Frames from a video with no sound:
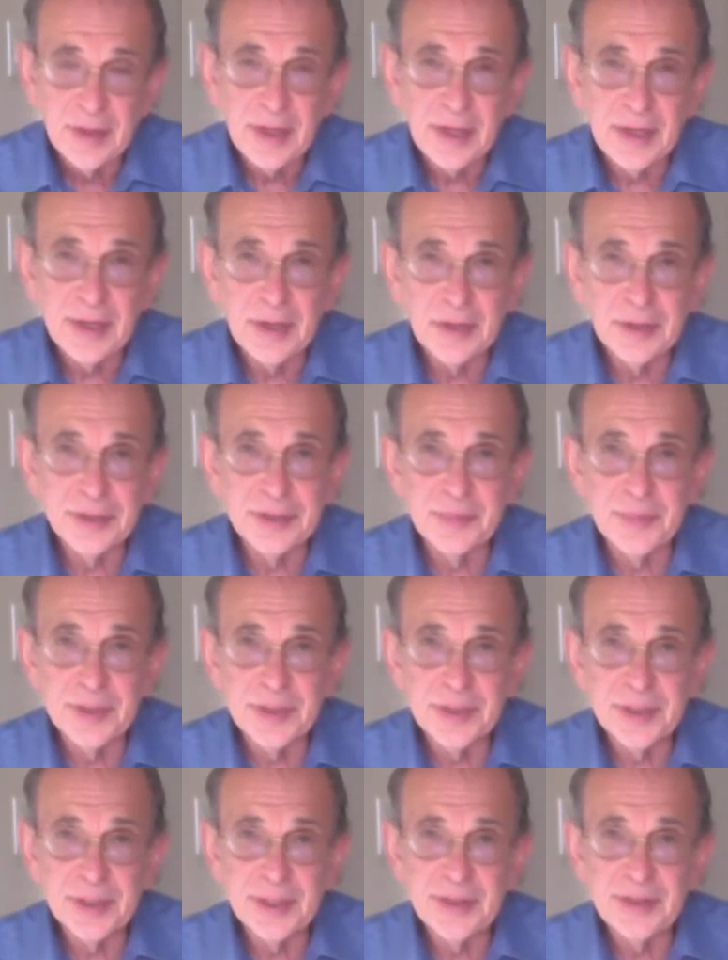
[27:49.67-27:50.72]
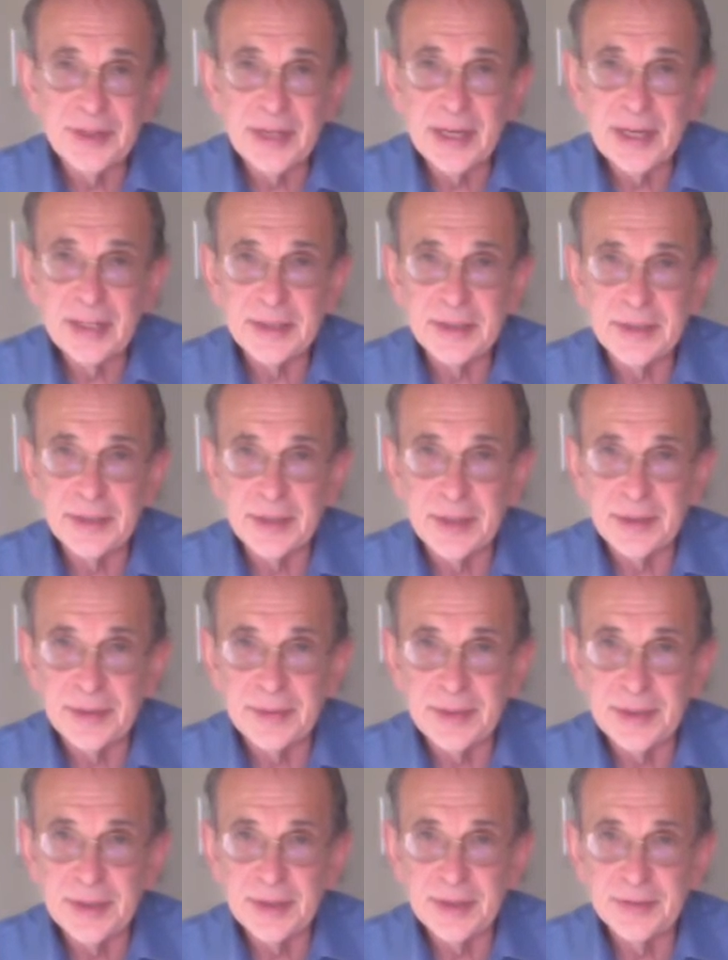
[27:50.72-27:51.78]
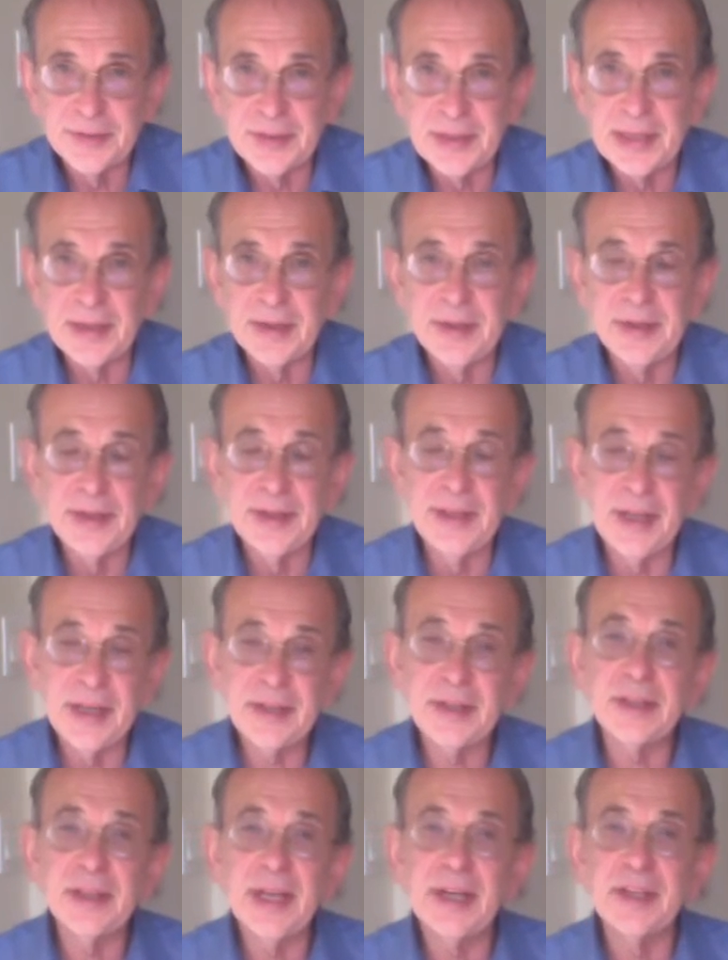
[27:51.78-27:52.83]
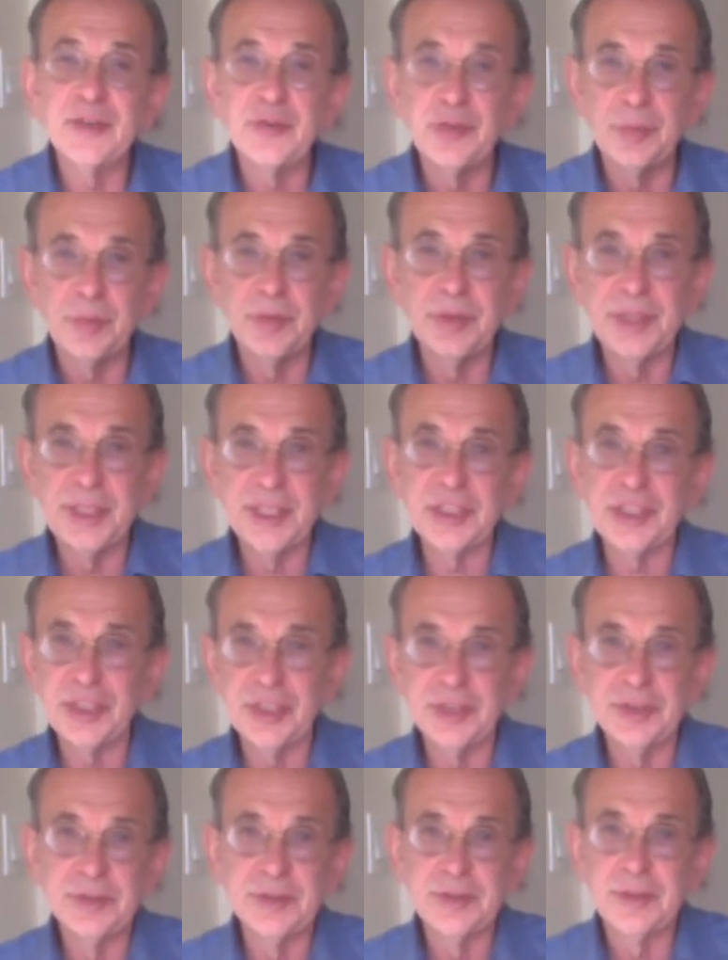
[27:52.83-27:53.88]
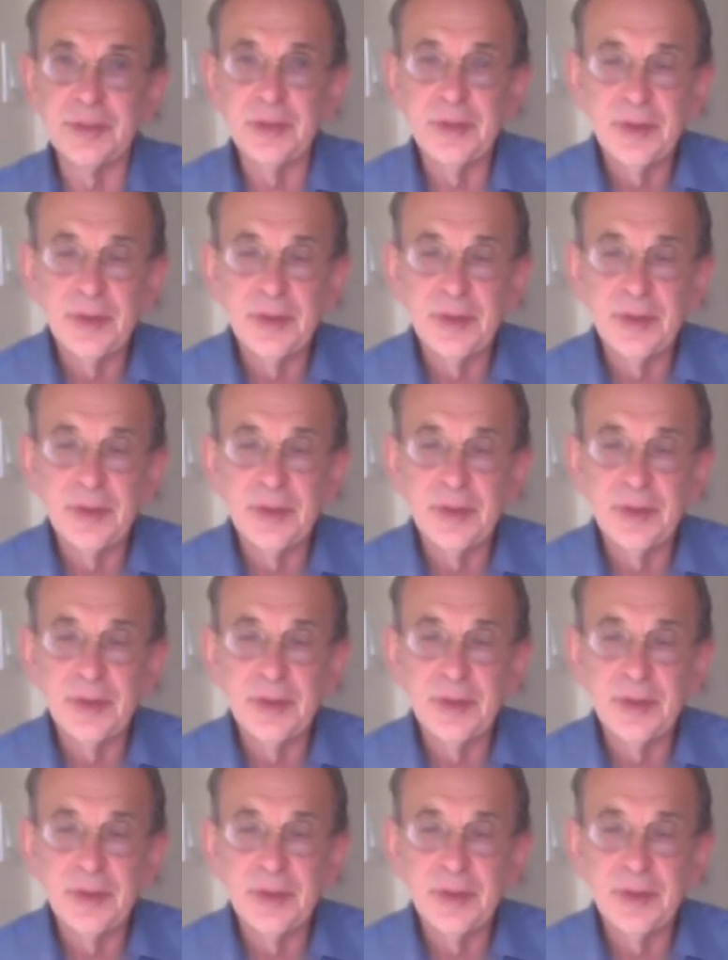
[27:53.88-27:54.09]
And ultimately that is then allows for predictions.